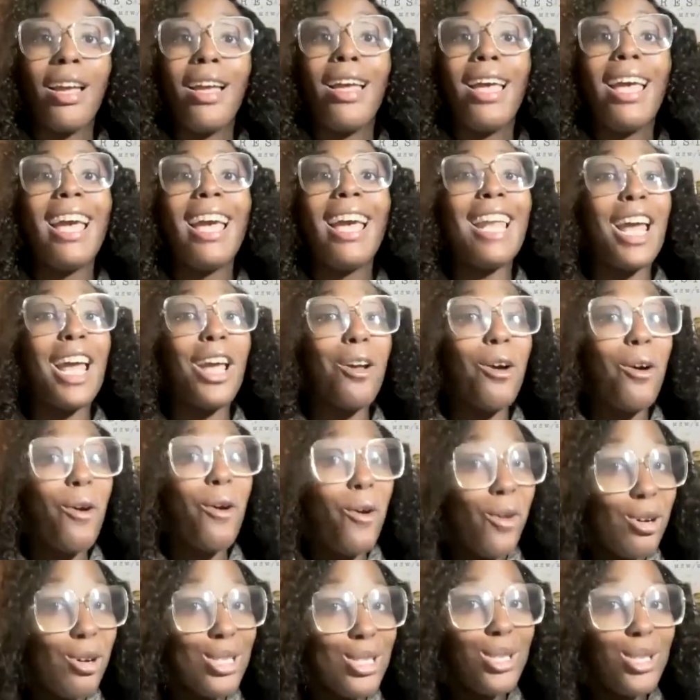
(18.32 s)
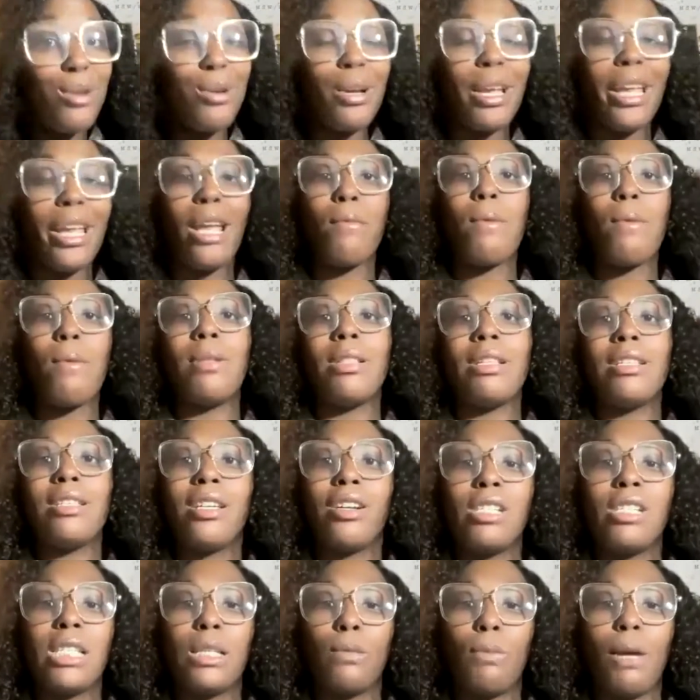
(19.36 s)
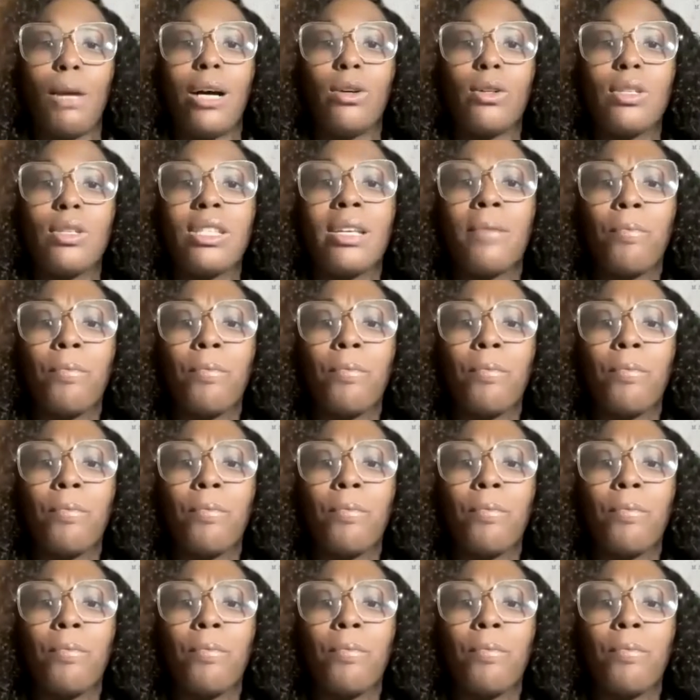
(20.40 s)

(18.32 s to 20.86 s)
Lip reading: and I also am a military spouse.